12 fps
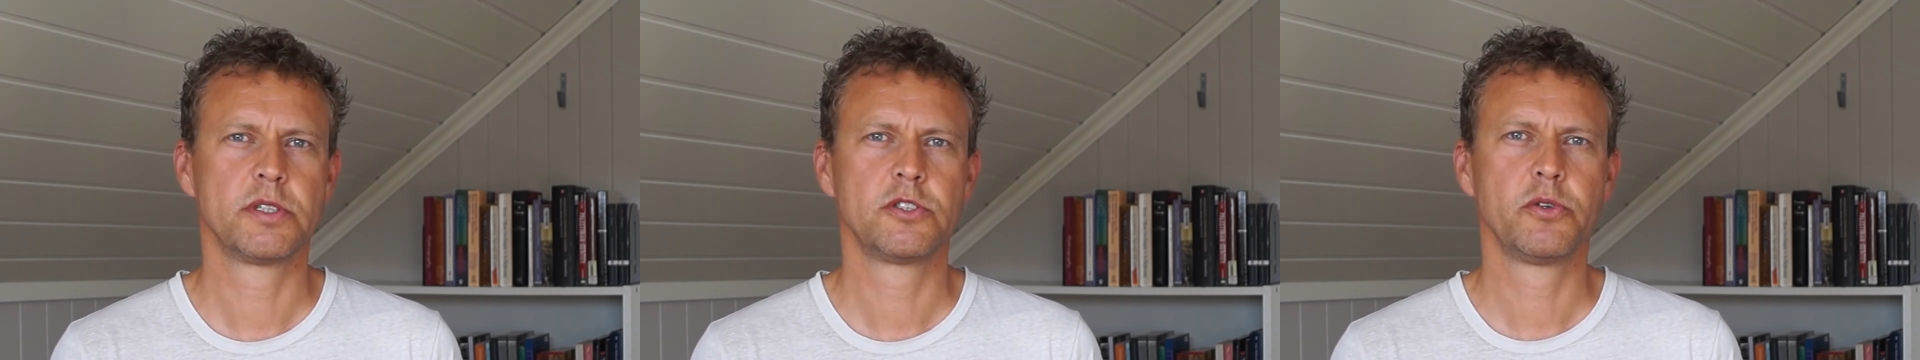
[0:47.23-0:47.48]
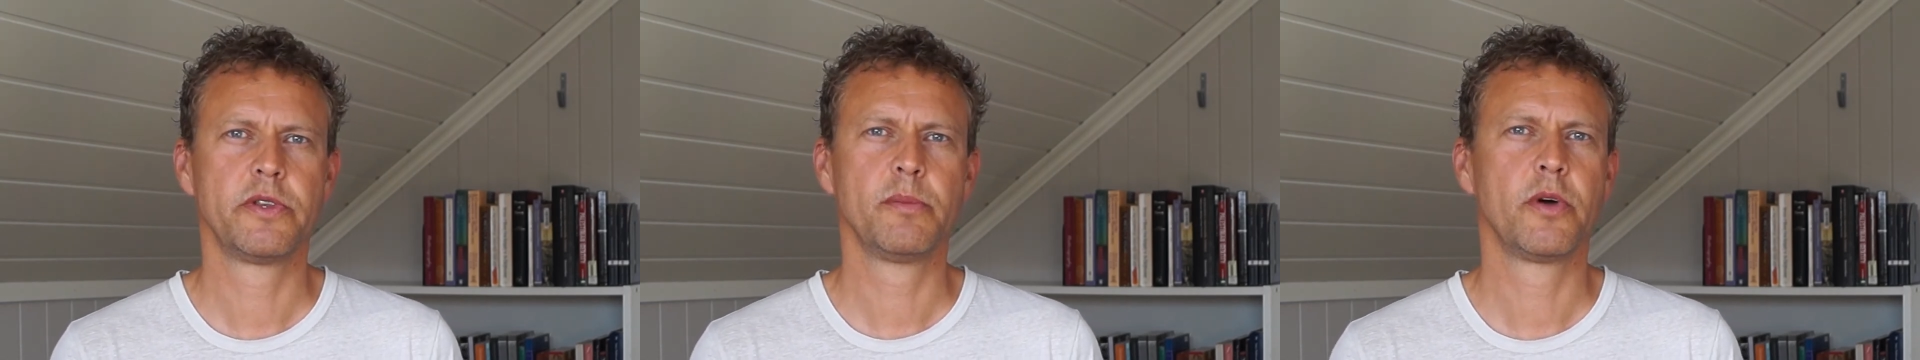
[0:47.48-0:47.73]

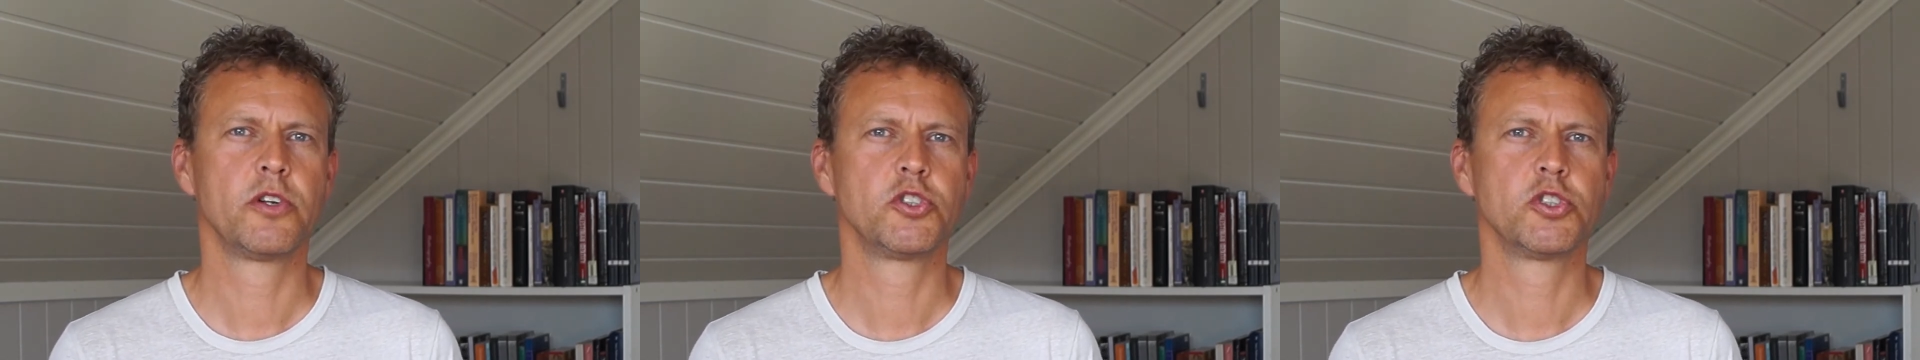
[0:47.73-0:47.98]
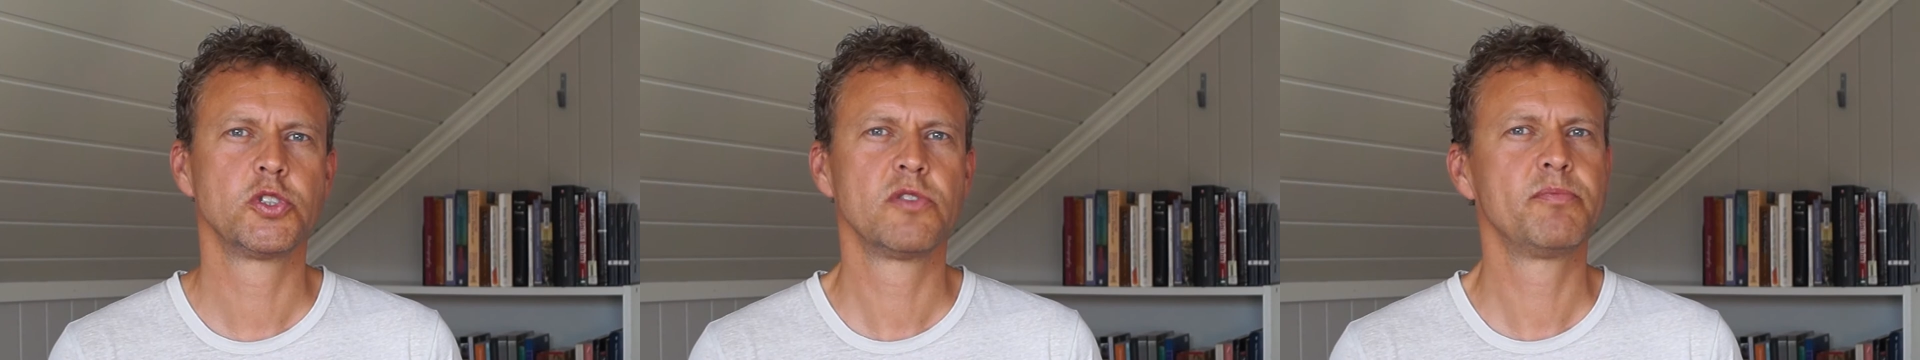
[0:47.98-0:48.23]
to the
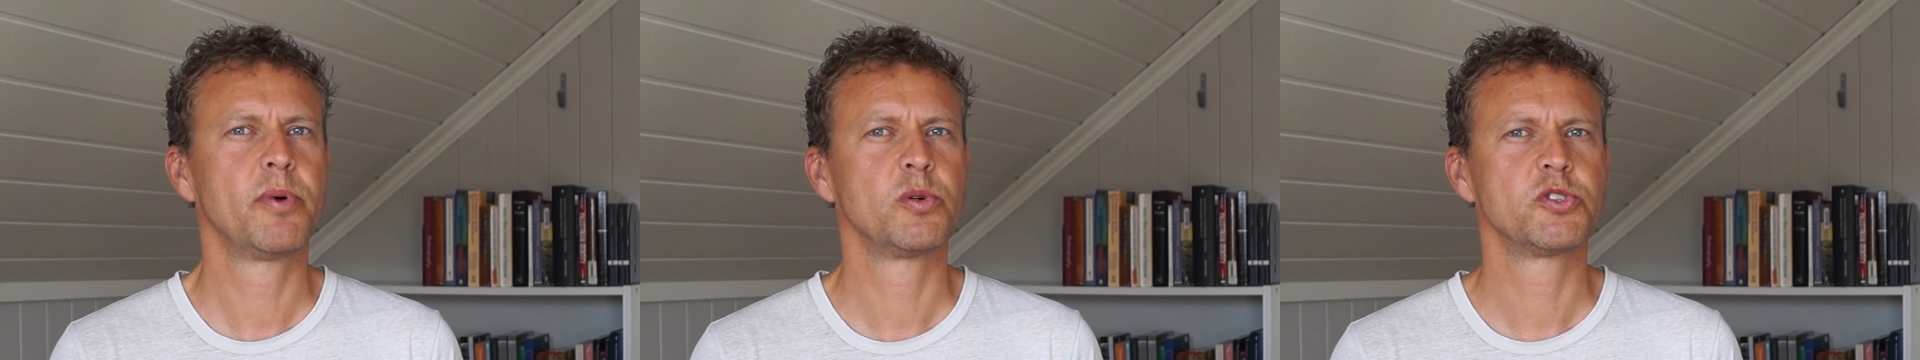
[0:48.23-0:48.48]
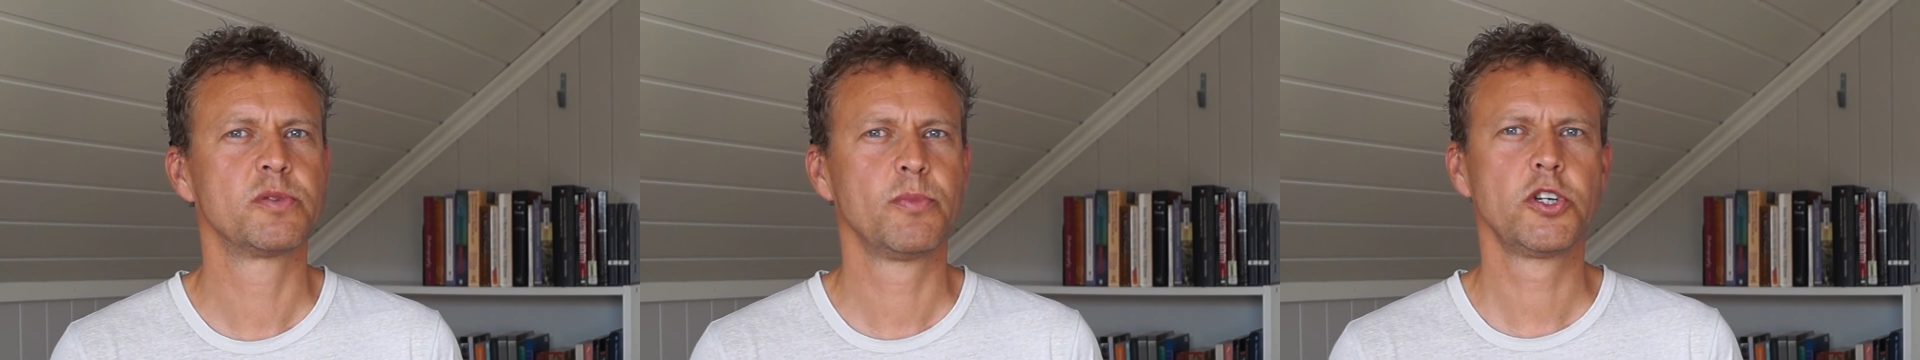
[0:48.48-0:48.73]
emergence of
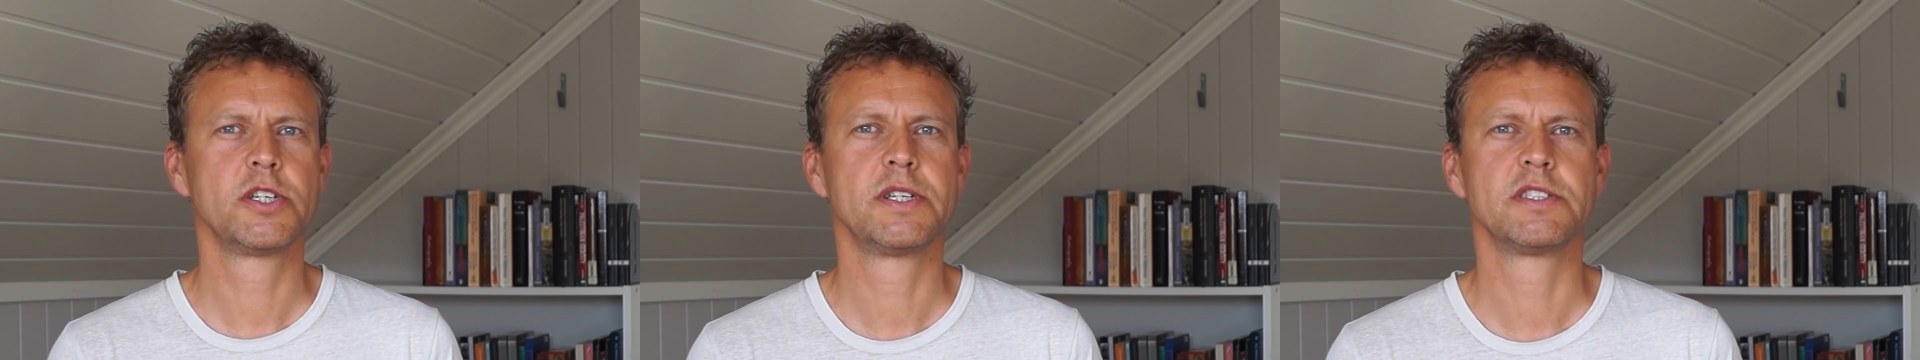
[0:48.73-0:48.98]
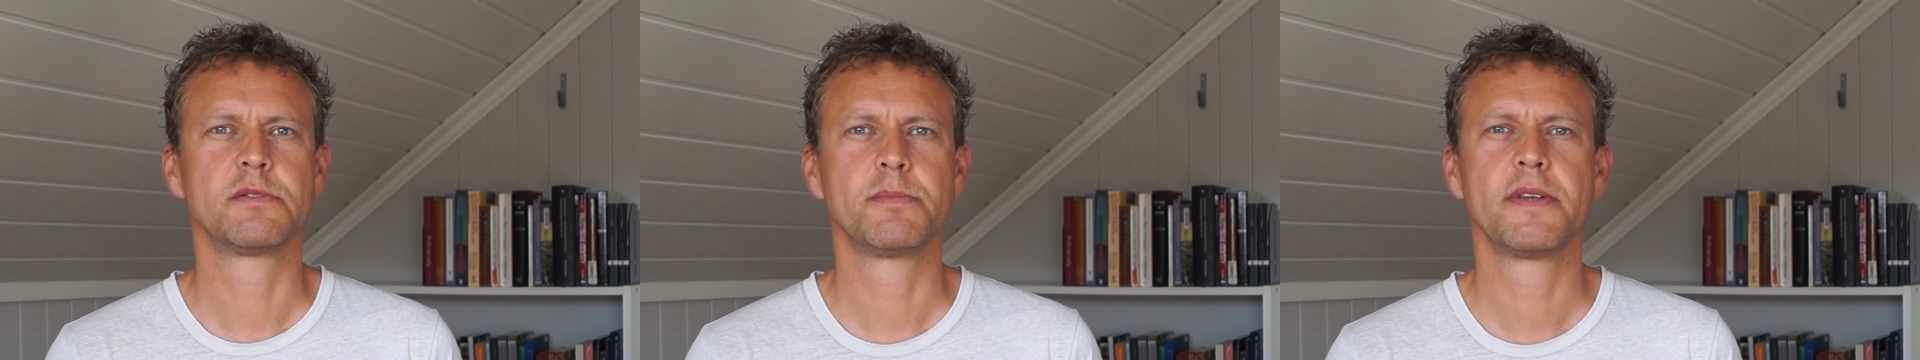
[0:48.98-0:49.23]

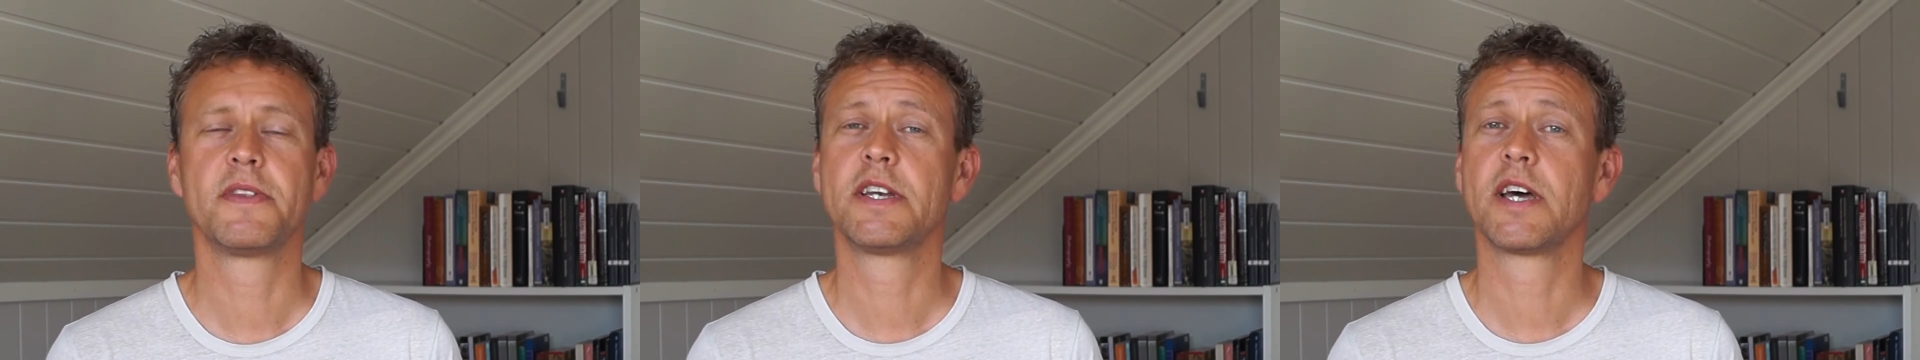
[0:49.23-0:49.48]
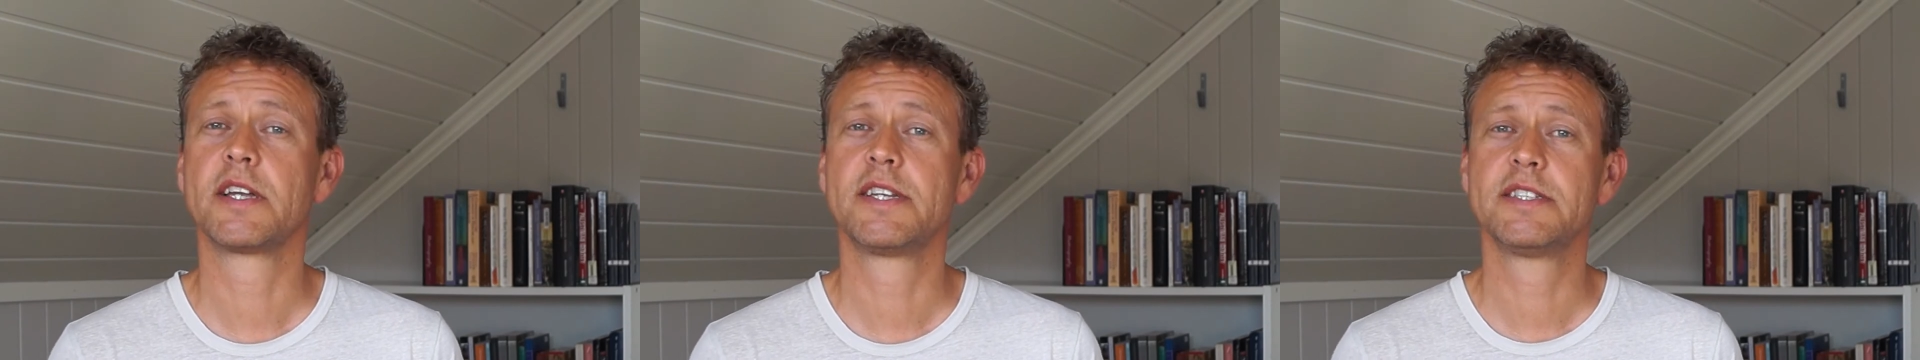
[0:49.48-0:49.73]
postmodernism in the
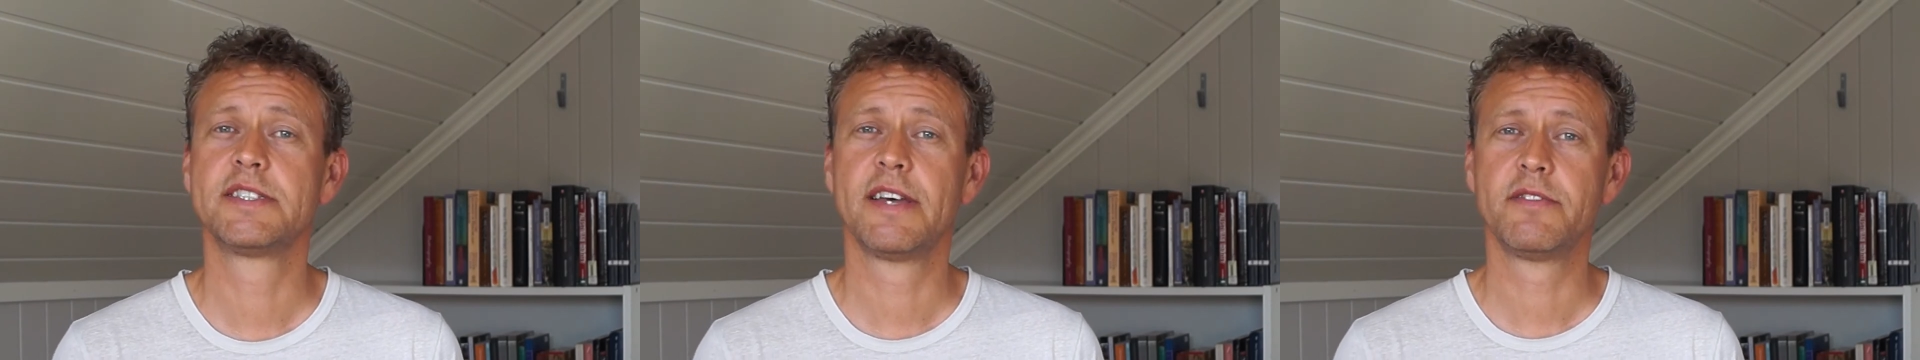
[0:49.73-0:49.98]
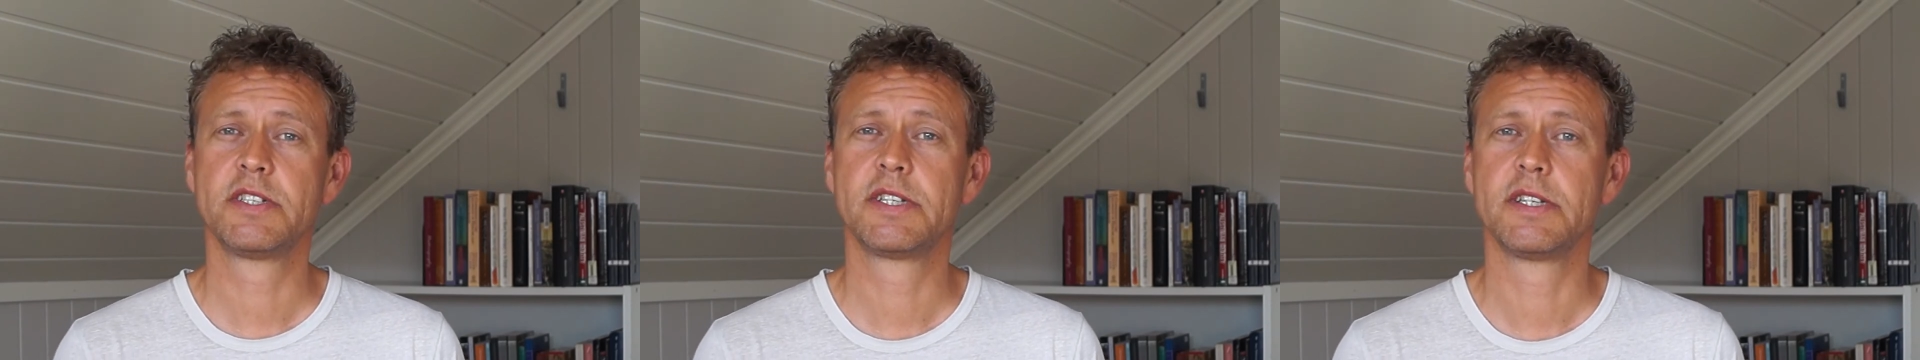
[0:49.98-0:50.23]

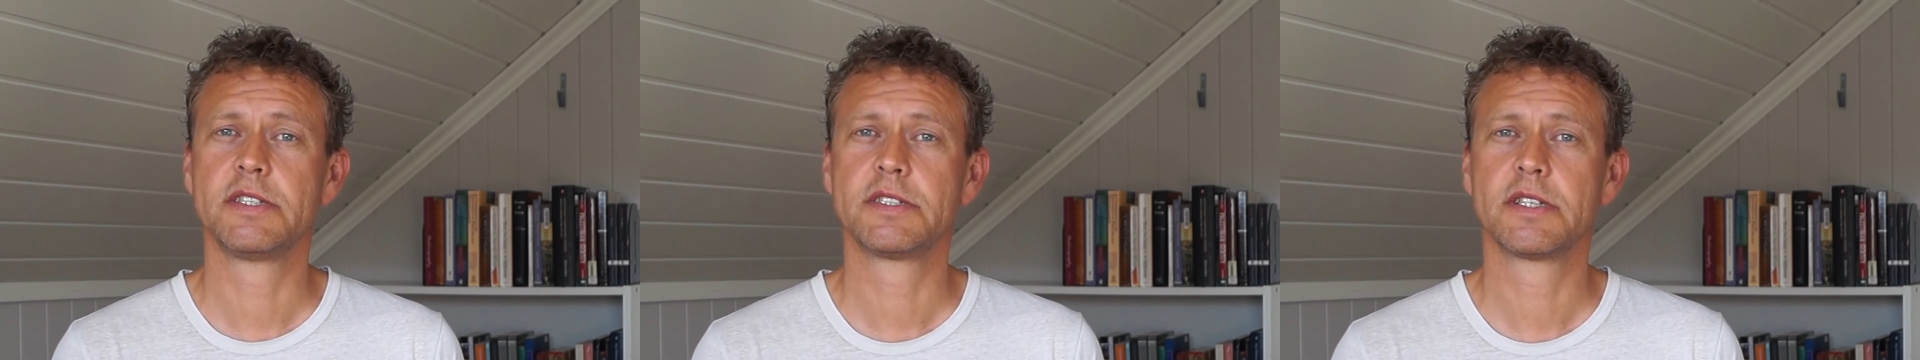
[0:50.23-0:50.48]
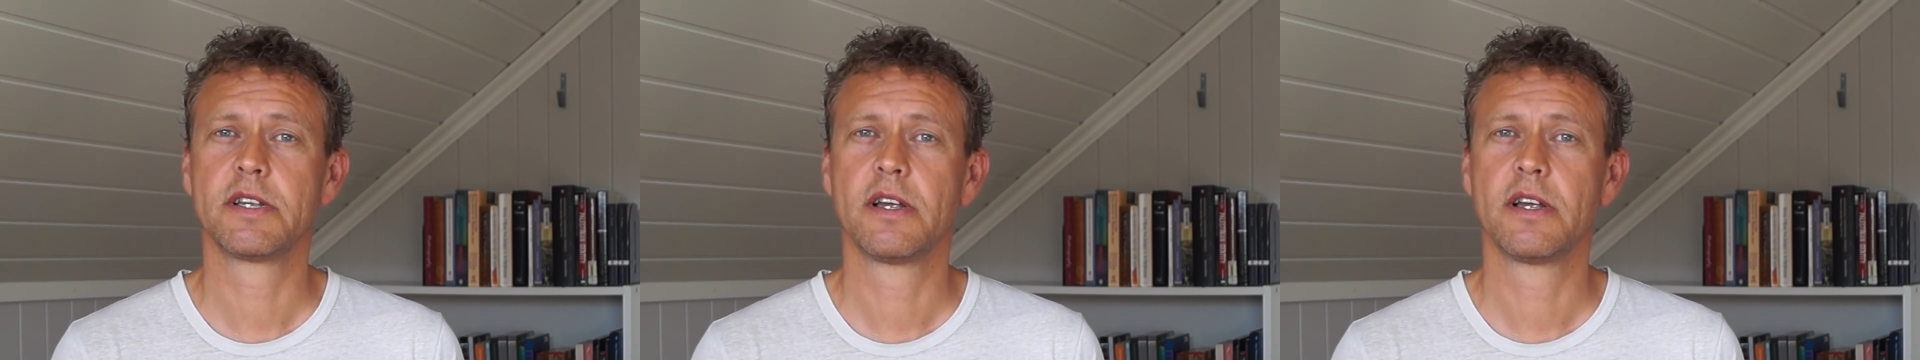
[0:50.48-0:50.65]
1970s.